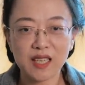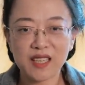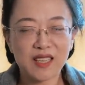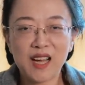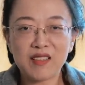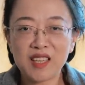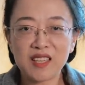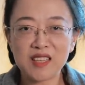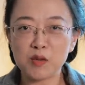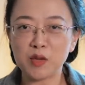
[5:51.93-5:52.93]
Like, I
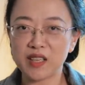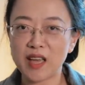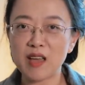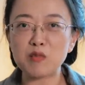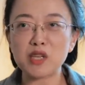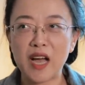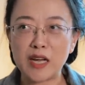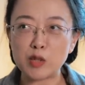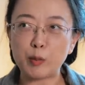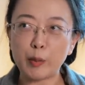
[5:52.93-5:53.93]
think that's what they aimed at,